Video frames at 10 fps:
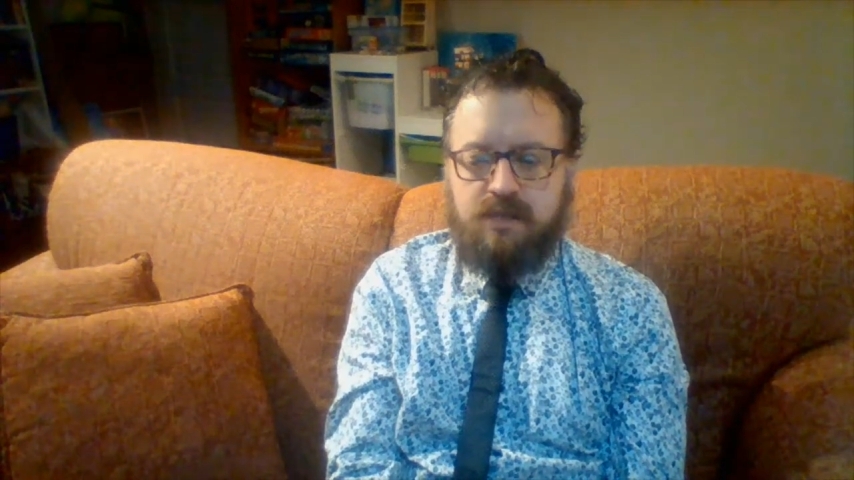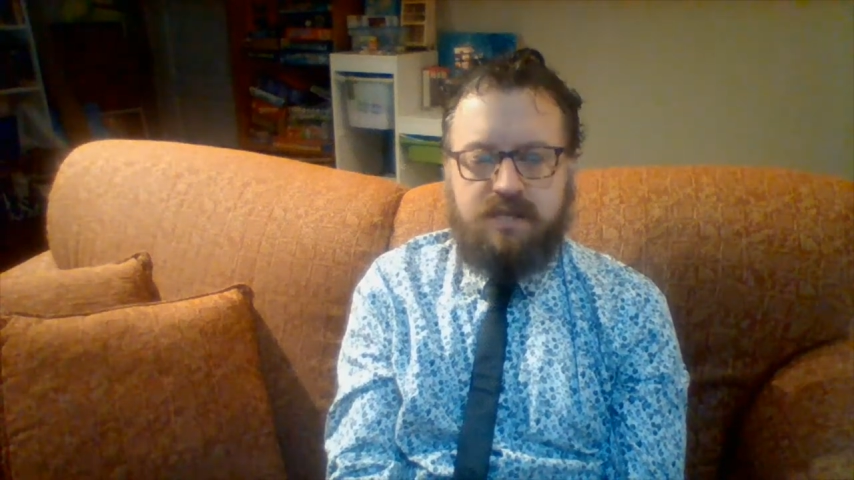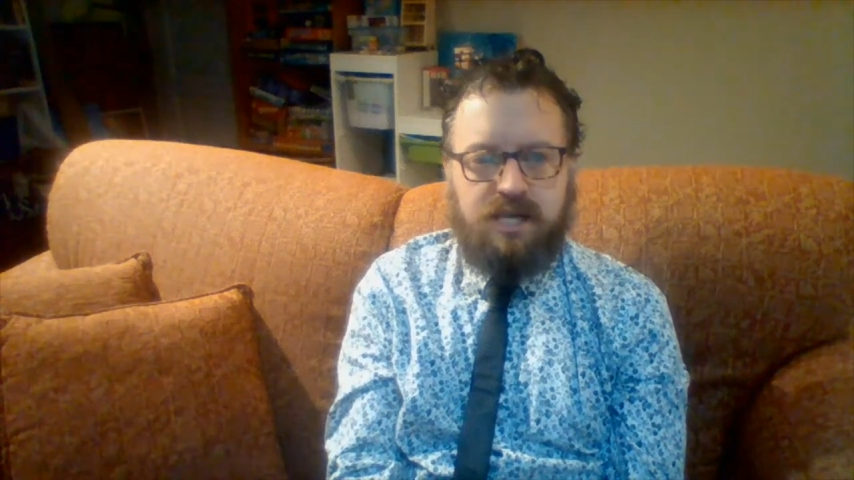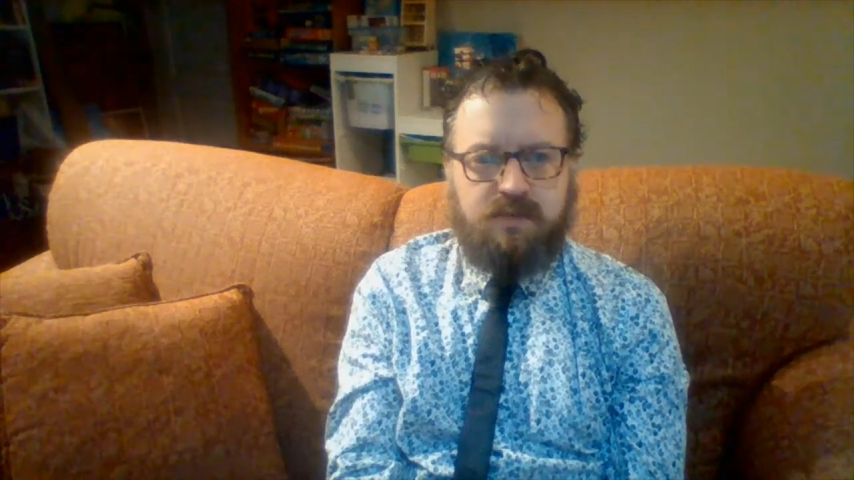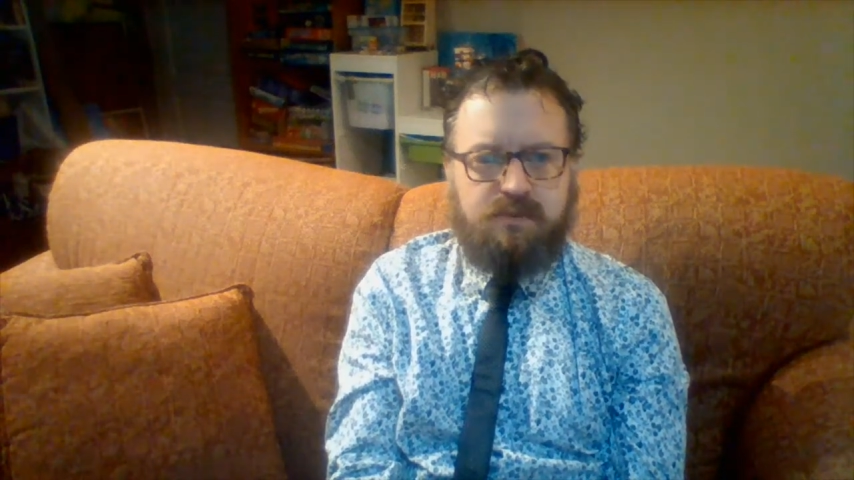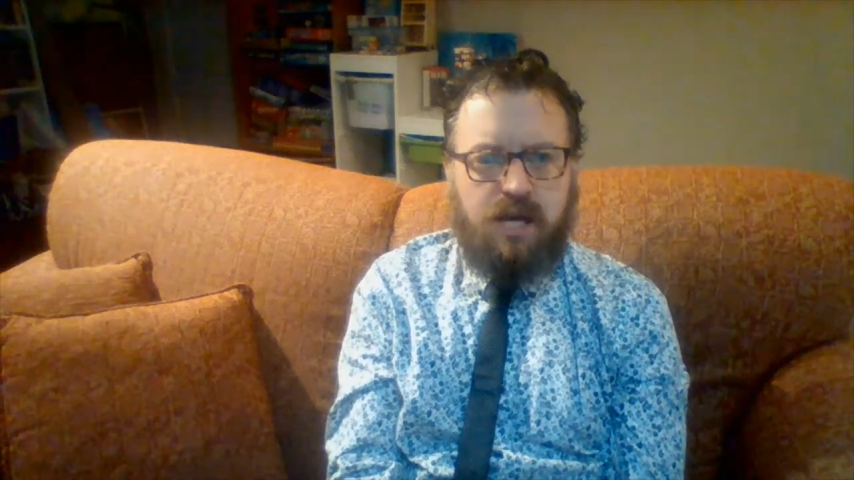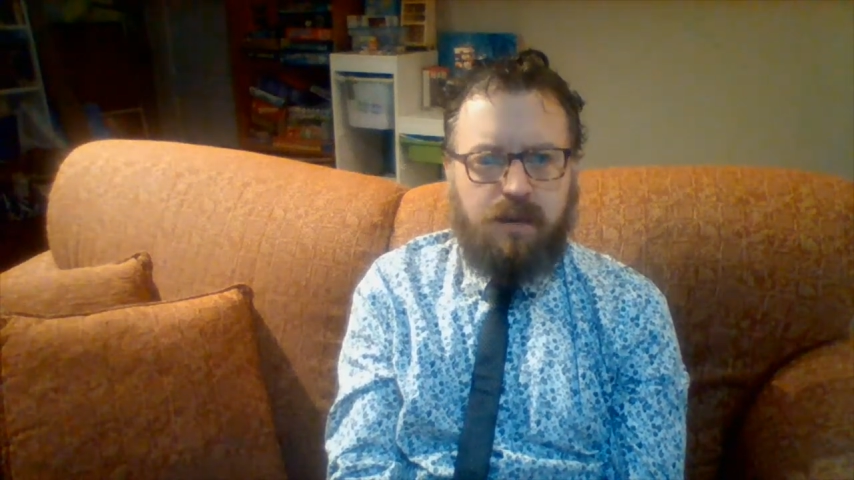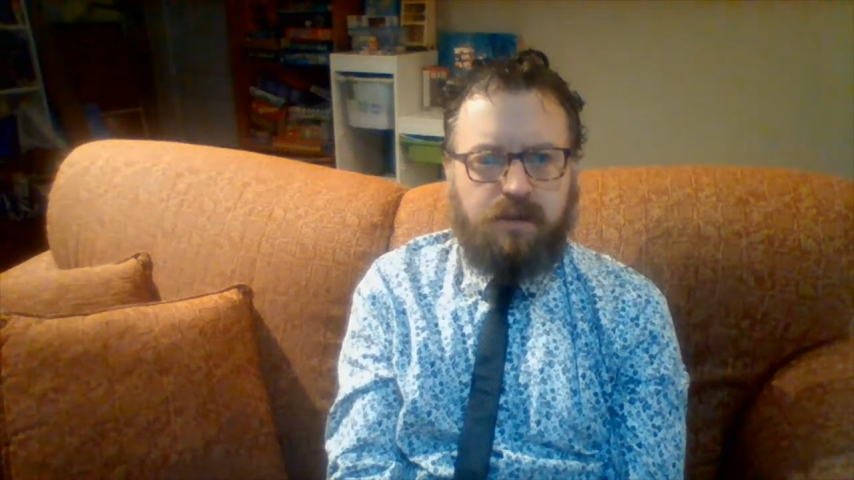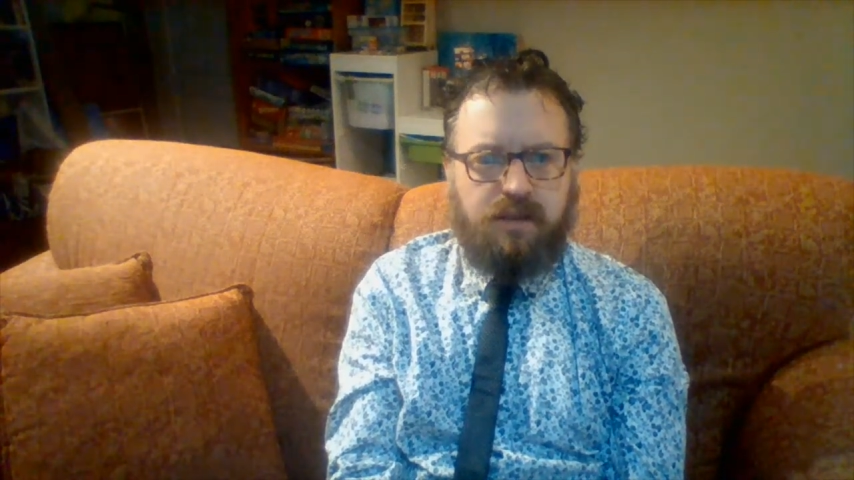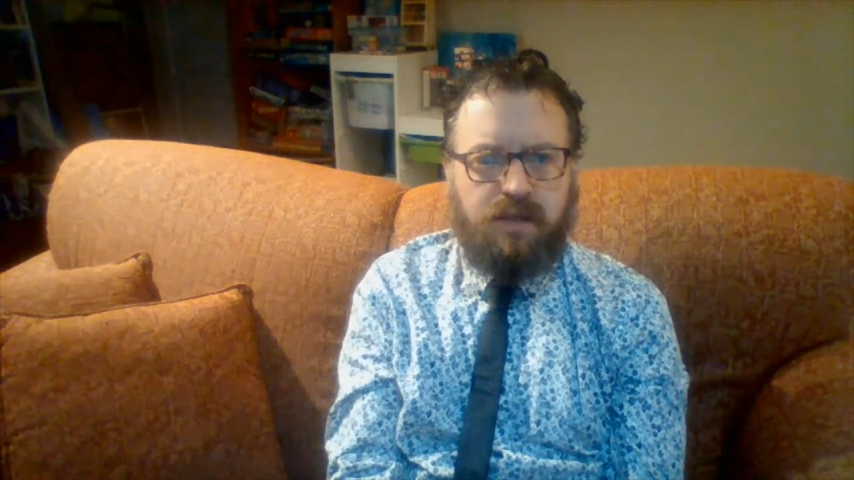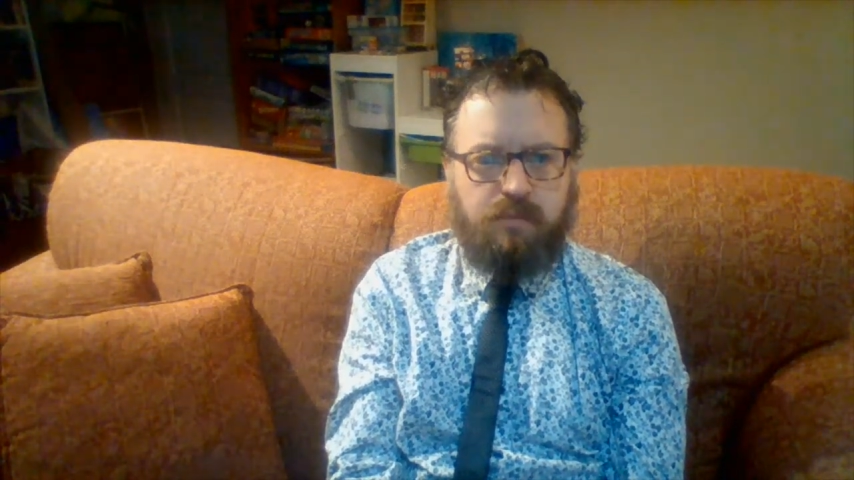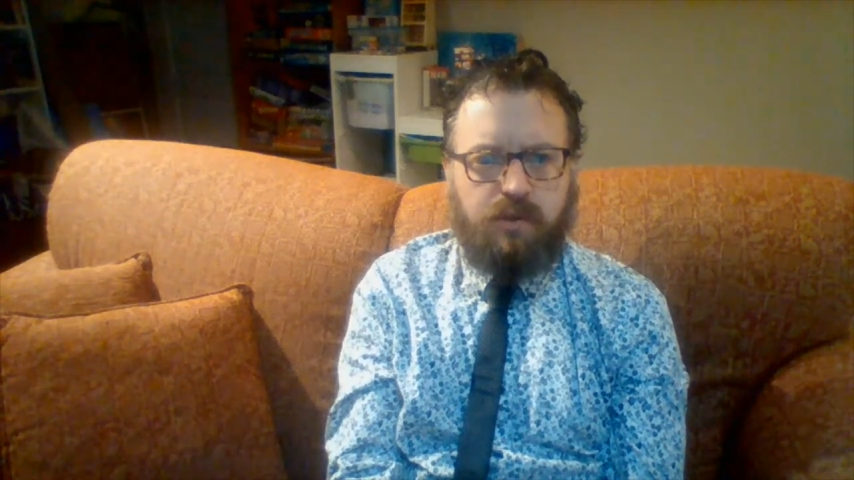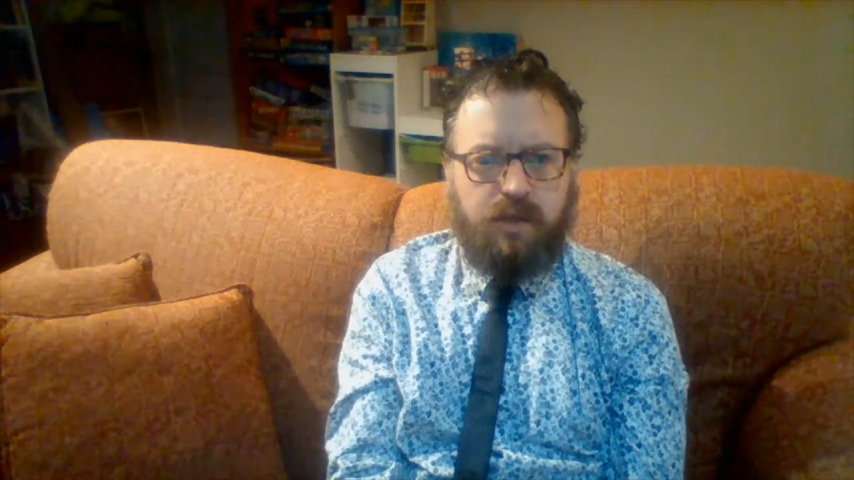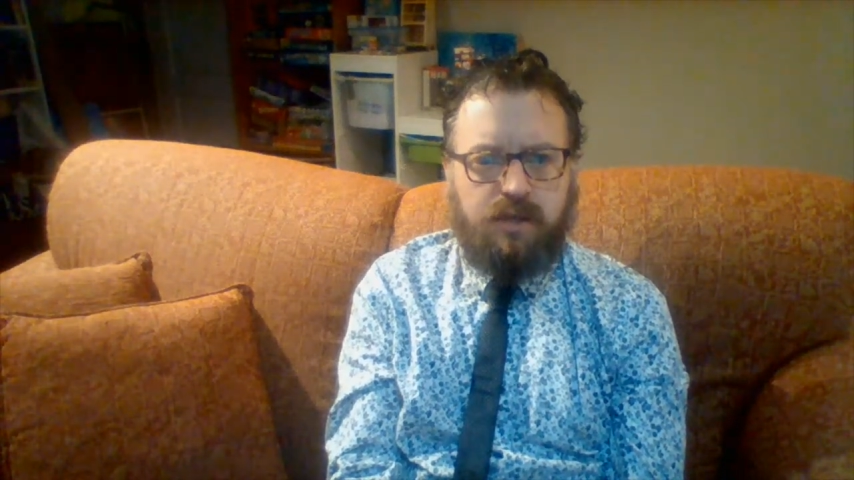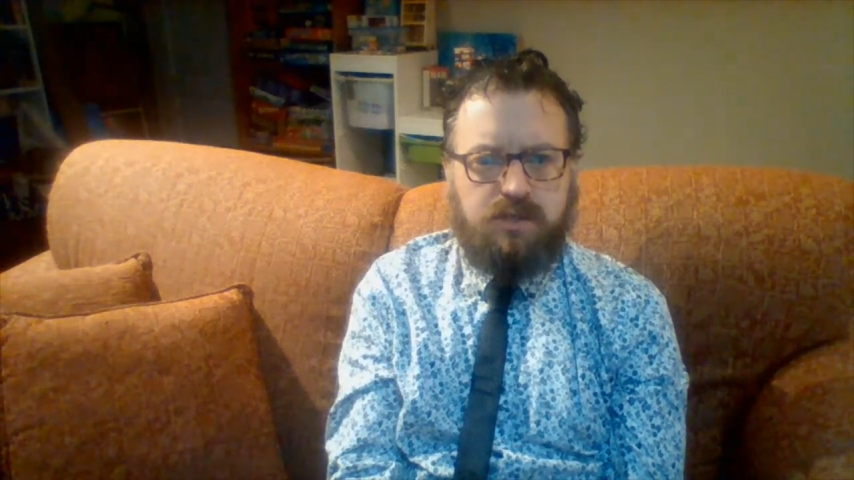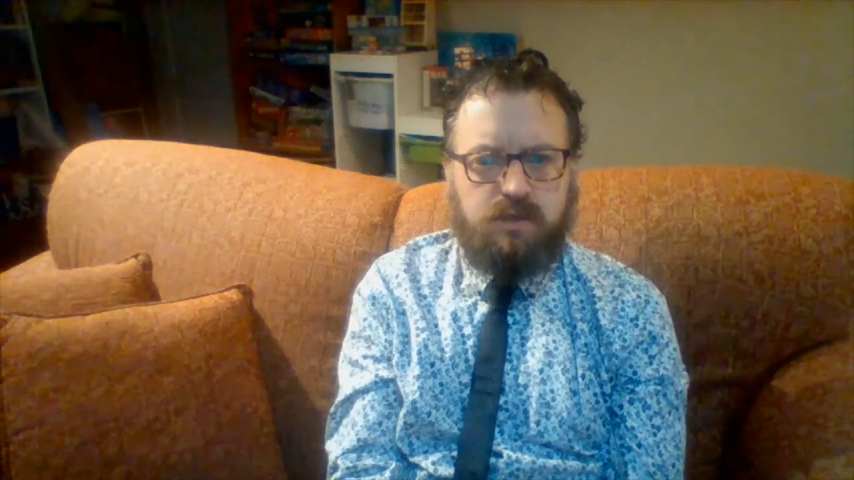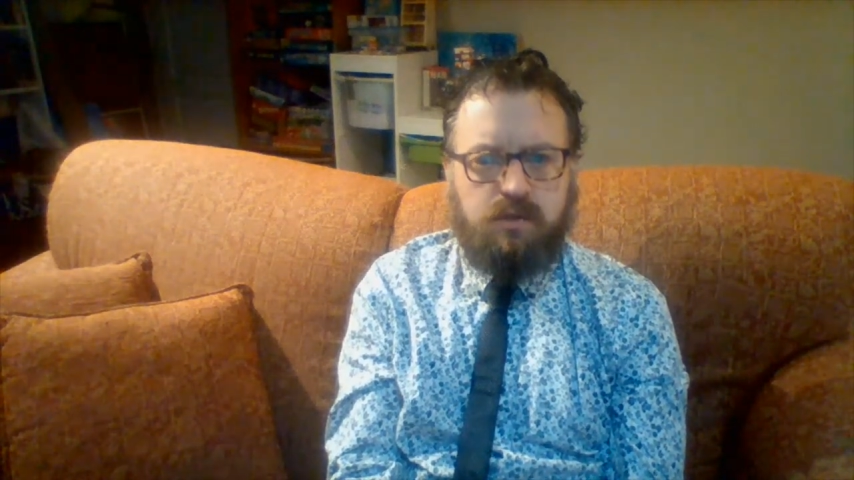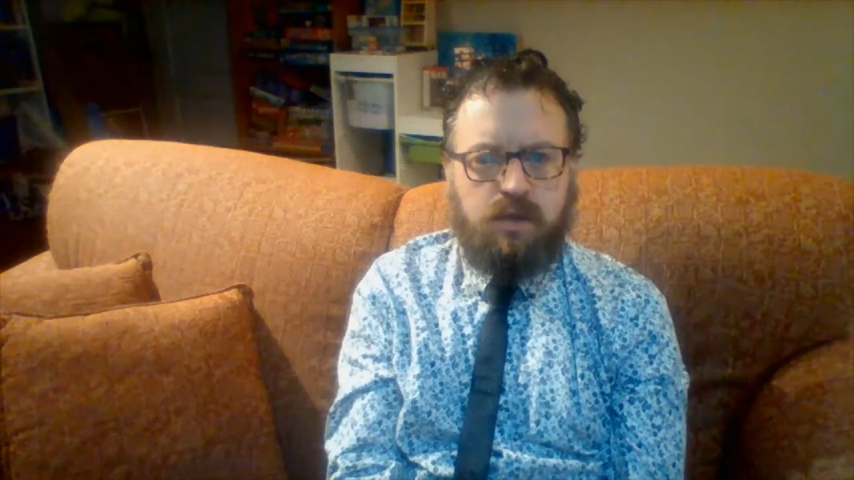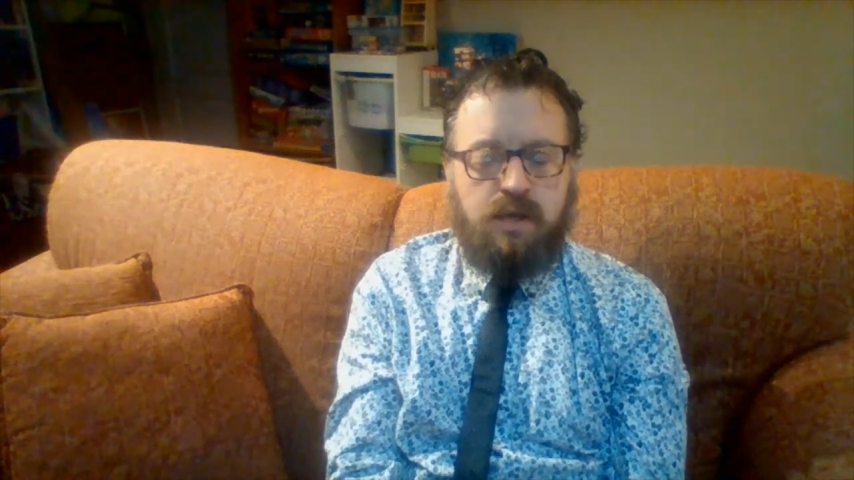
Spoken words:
Take some time to think about that too.